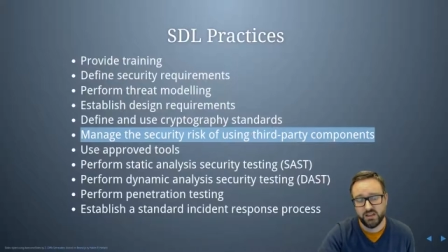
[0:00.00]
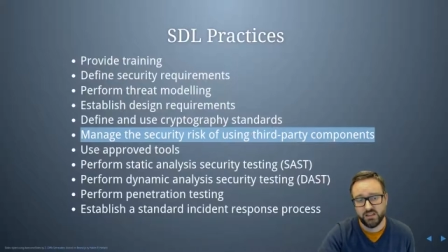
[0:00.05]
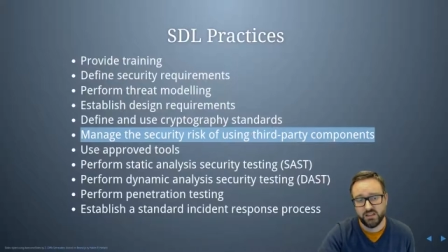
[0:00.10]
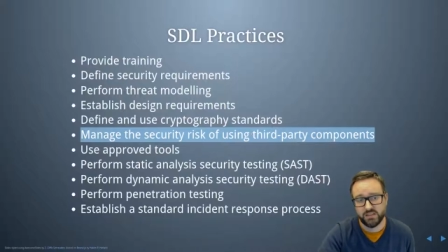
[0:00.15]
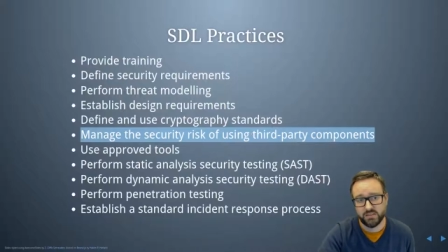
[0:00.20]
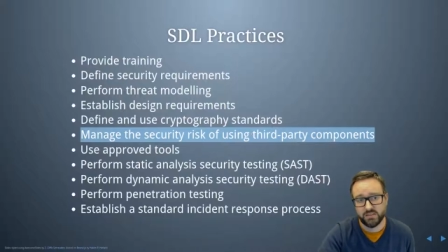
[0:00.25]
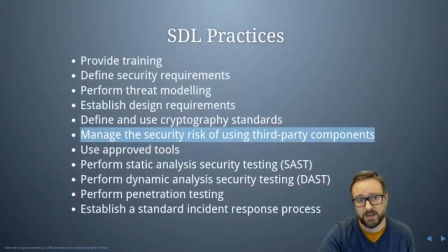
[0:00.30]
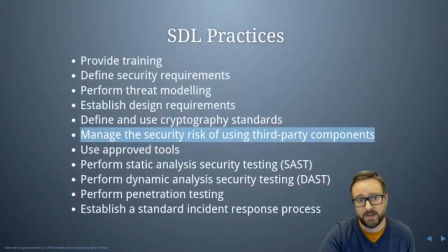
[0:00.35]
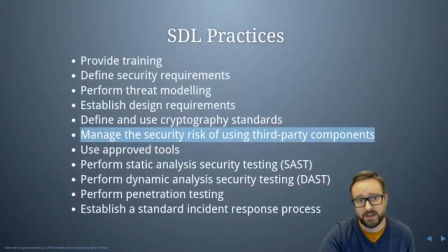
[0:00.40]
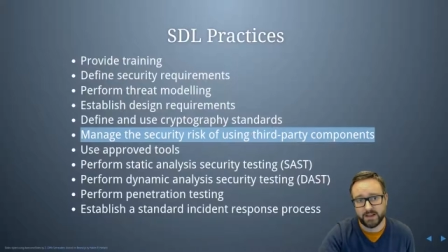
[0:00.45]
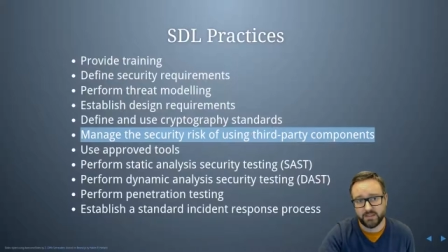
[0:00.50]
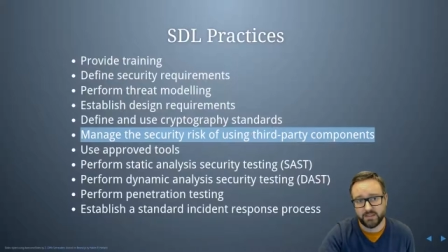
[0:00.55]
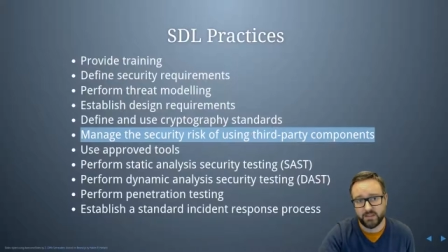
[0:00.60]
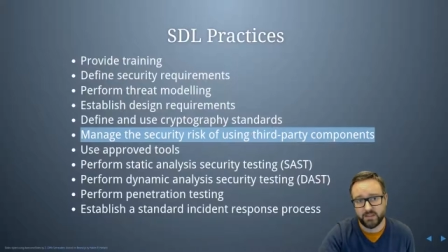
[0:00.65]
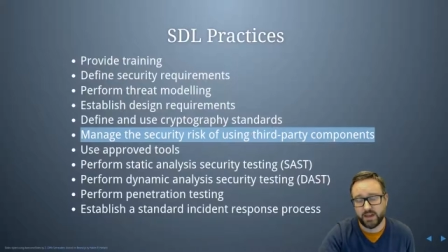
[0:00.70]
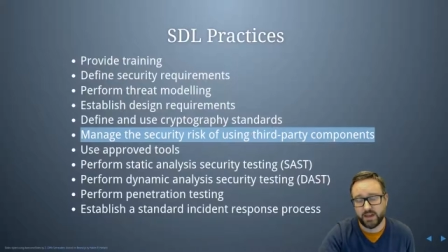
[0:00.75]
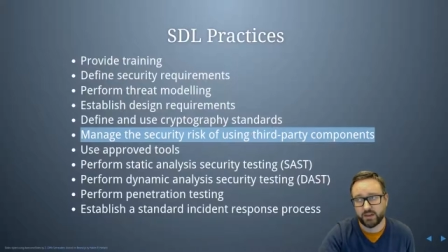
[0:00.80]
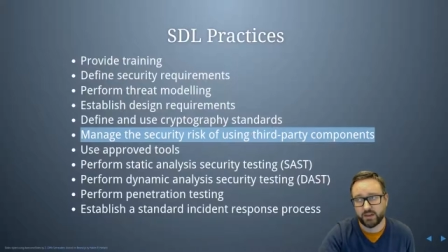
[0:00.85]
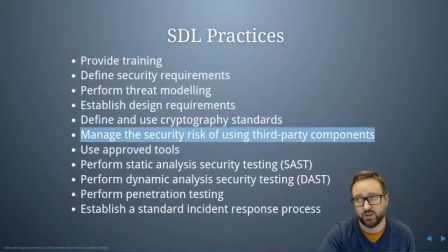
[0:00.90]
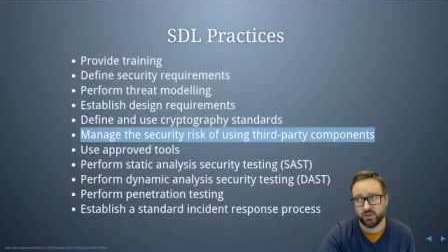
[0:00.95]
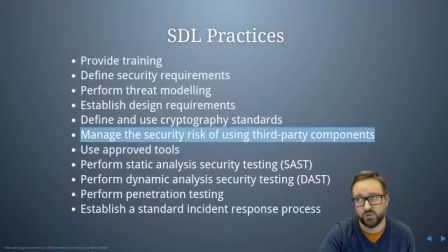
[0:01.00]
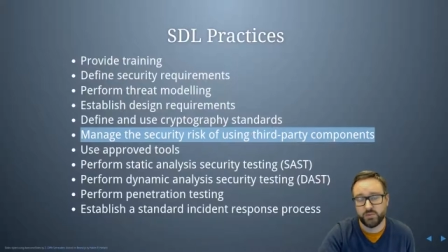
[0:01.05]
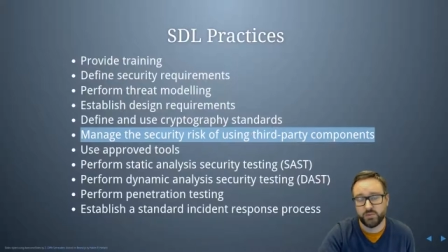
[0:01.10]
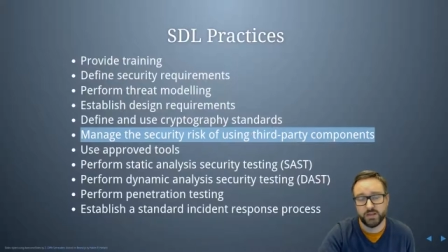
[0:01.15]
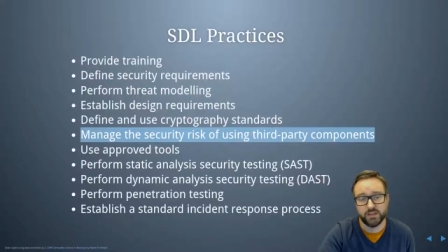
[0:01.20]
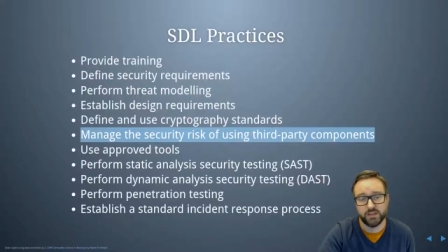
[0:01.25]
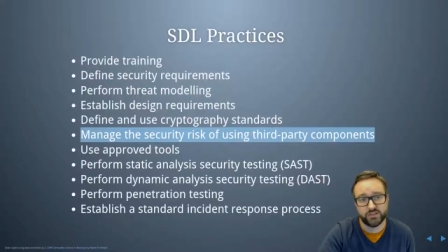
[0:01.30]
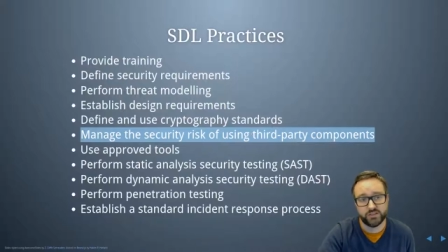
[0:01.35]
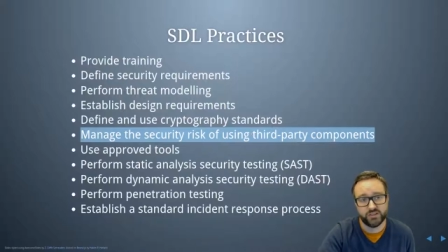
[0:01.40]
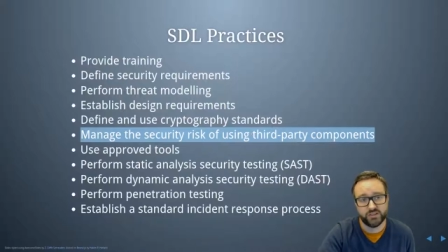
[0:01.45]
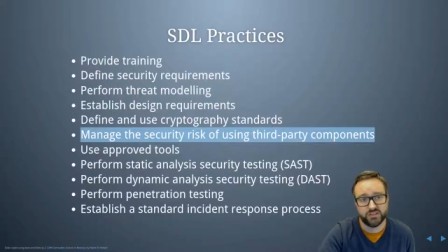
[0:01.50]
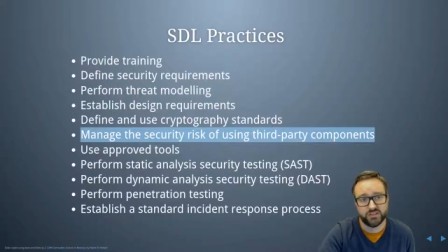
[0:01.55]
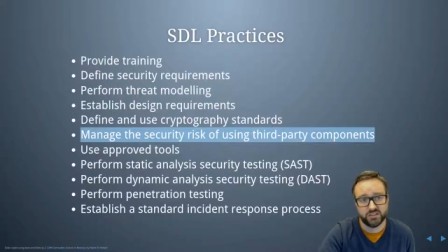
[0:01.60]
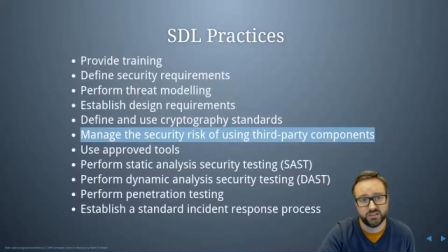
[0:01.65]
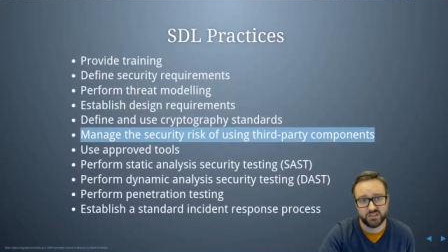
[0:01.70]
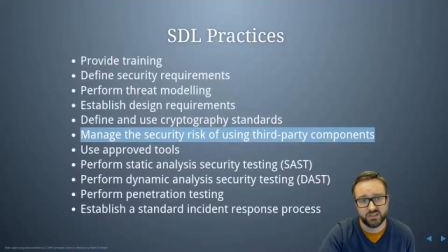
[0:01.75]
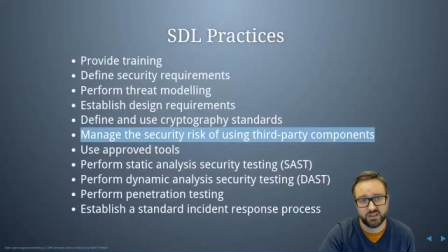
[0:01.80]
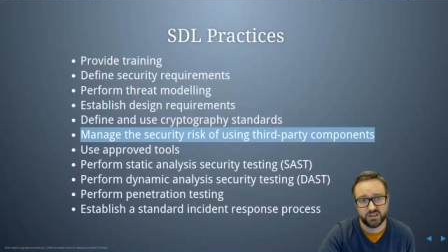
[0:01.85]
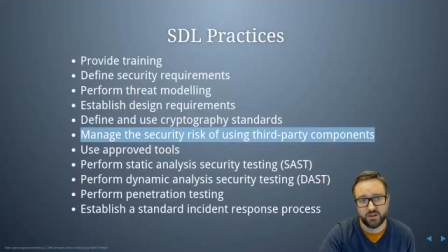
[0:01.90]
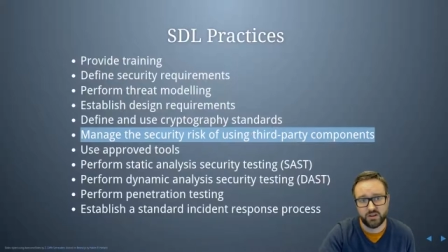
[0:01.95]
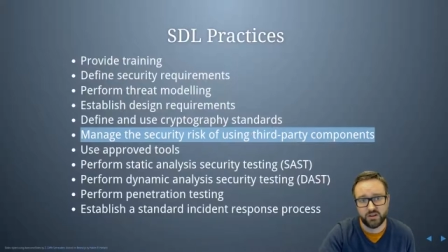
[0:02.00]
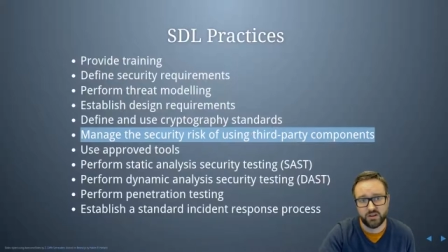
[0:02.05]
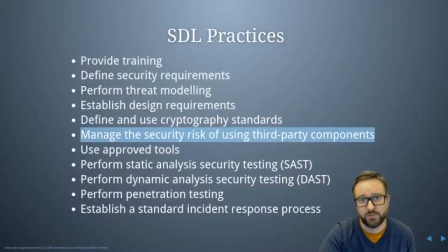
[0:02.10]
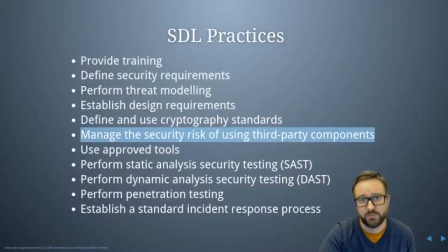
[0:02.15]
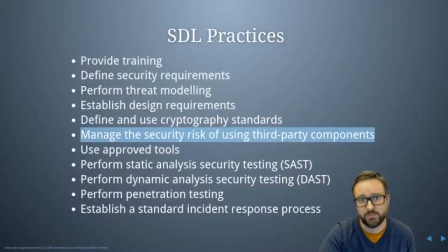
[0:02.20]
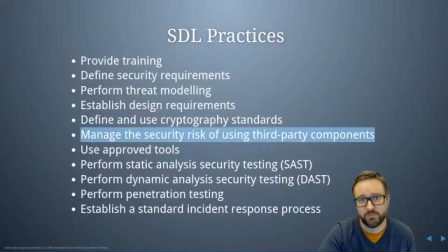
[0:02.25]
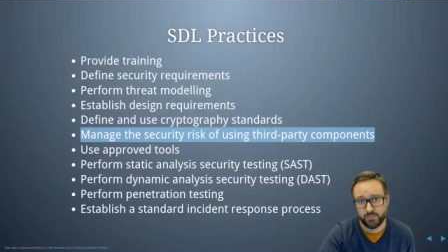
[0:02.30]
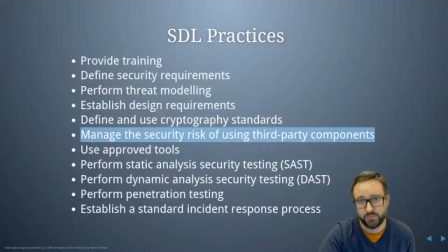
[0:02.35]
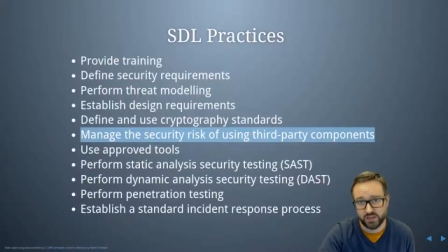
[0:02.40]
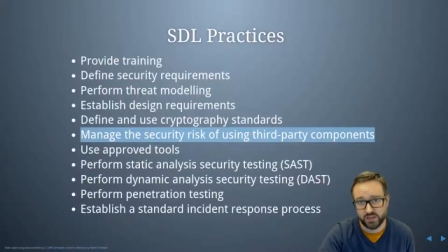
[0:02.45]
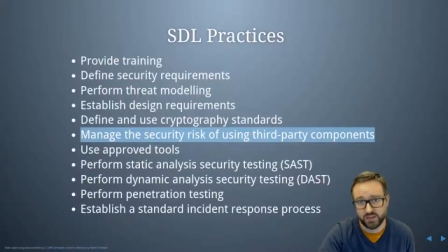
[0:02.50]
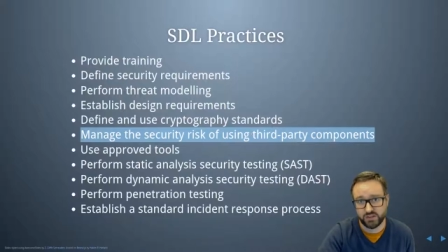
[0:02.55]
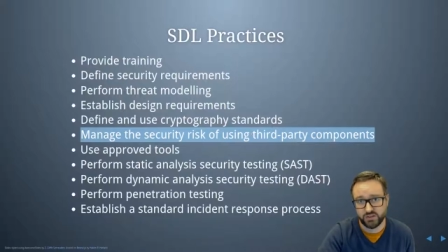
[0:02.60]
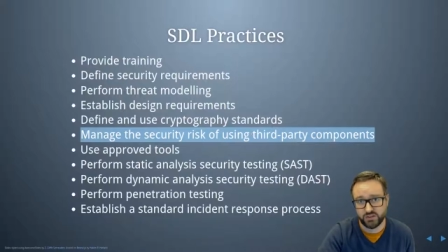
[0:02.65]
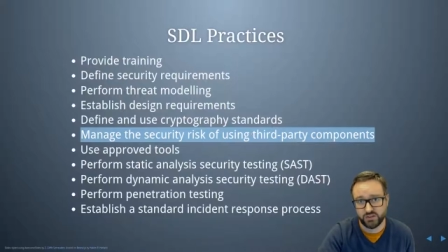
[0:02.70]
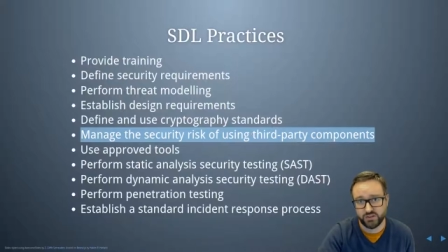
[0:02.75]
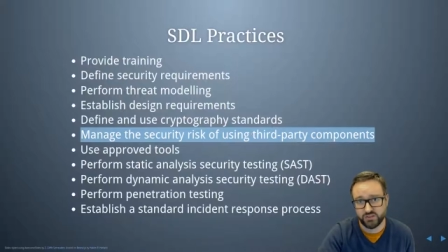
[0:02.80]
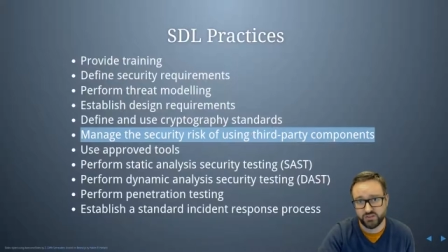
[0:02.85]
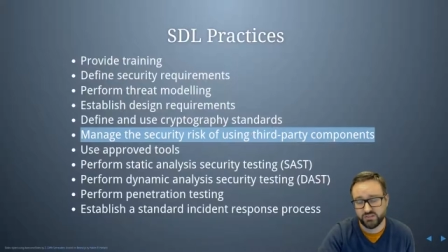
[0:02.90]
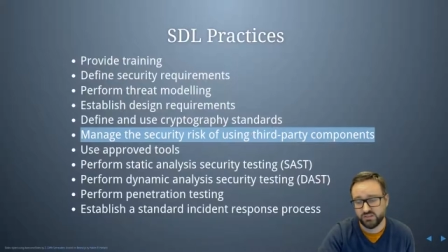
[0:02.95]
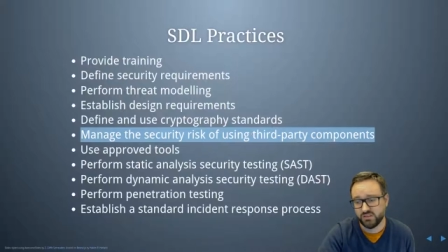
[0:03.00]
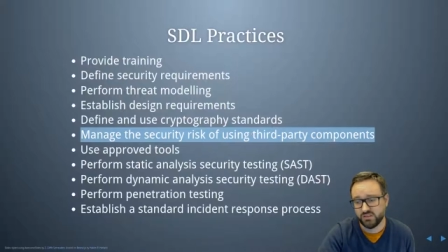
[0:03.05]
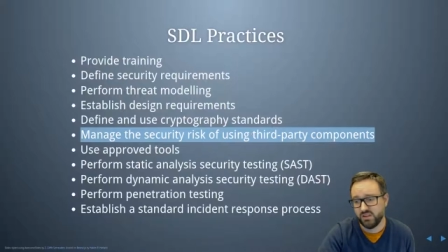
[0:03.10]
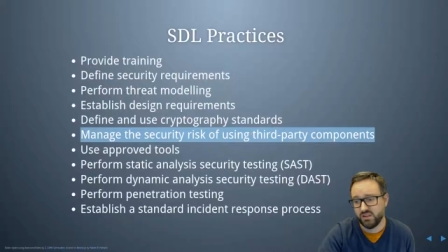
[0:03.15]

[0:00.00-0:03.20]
the fact that that could be introducing security issues.